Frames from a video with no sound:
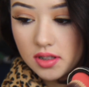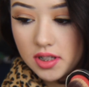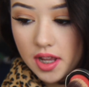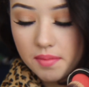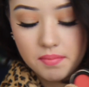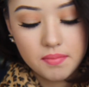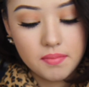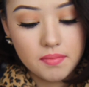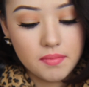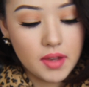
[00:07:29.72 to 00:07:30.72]
dip
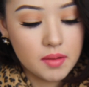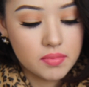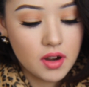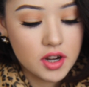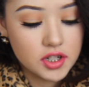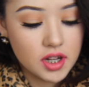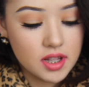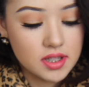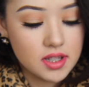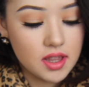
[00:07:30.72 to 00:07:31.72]
my brush
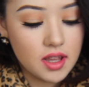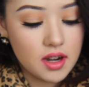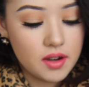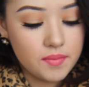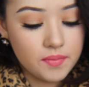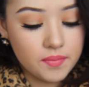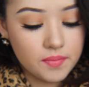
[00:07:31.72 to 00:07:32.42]
into there.